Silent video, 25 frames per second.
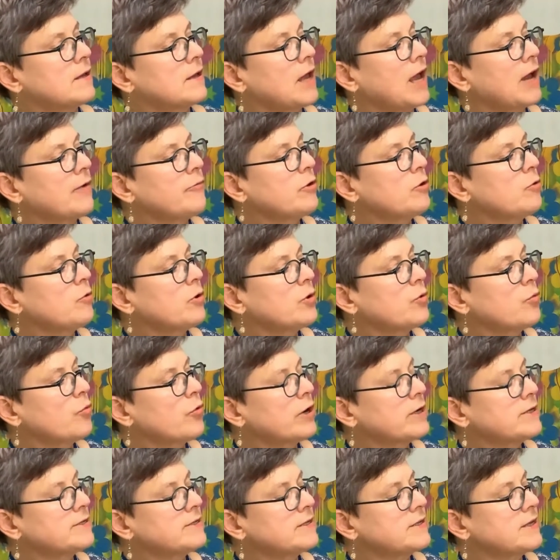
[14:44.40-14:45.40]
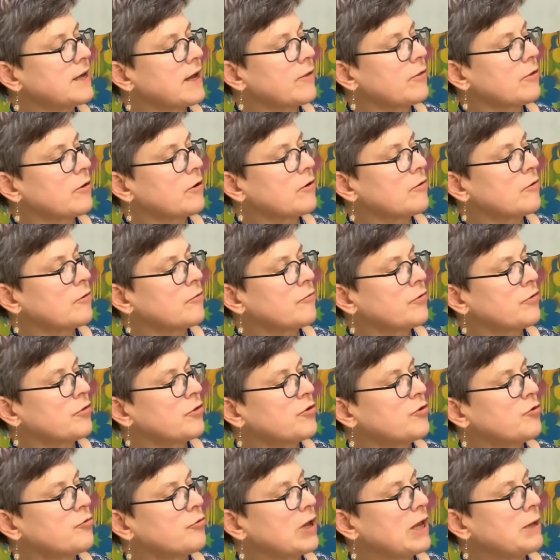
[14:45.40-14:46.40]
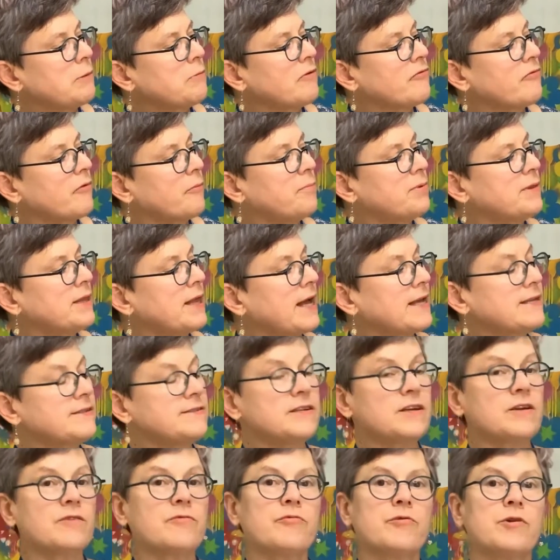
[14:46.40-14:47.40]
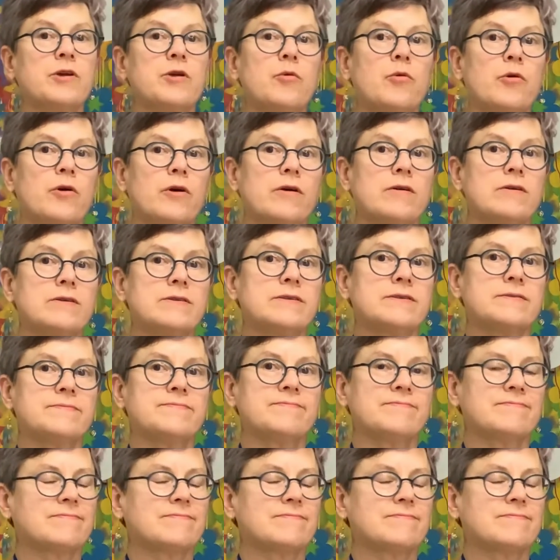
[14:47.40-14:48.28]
Everyone worked together for the dream of a plastic-free world.